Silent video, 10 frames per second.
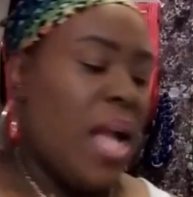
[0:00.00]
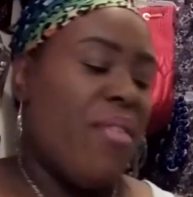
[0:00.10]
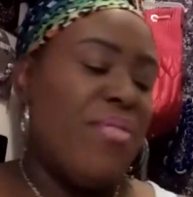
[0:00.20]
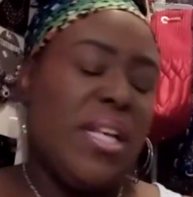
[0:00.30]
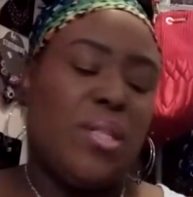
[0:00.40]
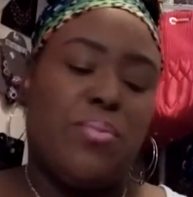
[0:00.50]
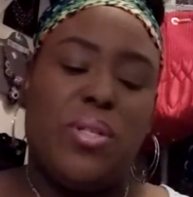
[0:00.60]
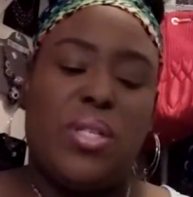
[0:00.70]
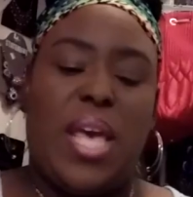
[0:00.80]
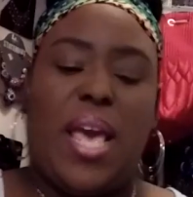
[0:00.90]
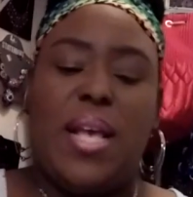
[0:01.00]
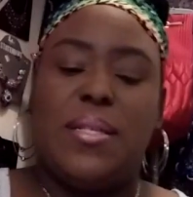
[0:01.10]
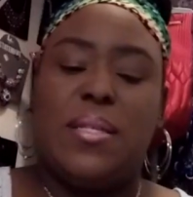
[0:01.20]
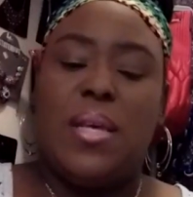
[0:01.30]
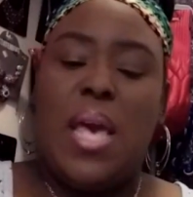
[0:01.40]
And this one
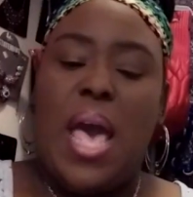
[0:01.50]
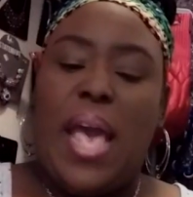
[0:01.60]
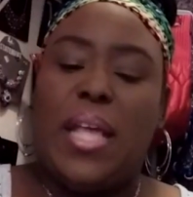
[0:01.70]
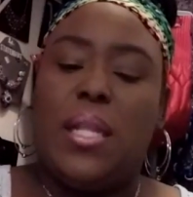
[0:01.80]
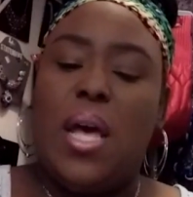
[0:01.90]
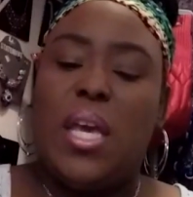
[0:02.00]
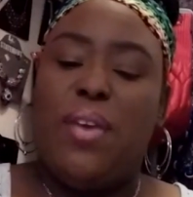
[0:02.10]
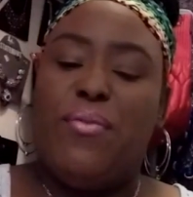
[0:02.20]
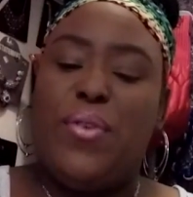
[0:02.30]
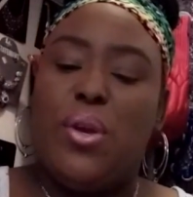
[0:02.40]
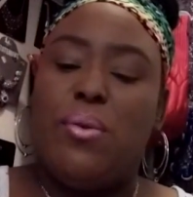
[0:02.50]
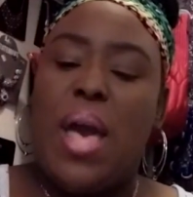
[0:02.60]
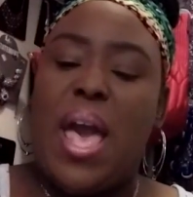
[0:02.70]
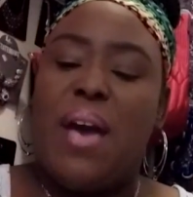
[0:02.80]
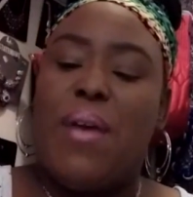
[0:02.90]
says, a lucky few
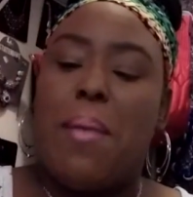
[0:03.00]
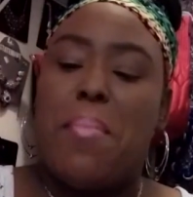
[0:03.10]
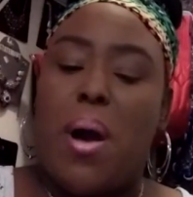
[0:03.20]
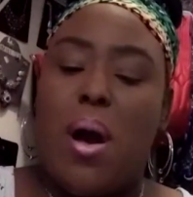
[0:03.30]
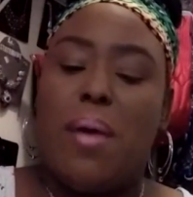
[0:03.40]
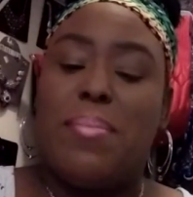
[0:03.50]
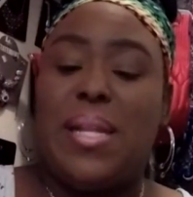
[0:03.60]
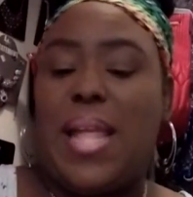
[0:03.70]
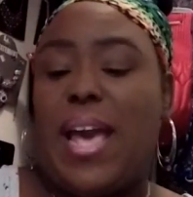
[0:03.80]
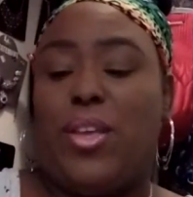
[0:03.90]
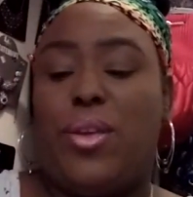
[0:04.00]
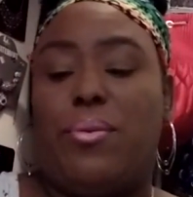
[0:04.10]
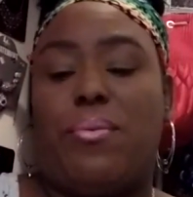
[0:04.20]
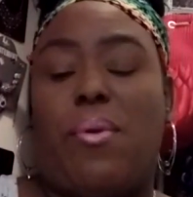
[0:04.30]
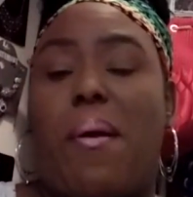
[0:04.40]
have a mom like
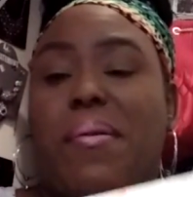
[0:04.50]
you.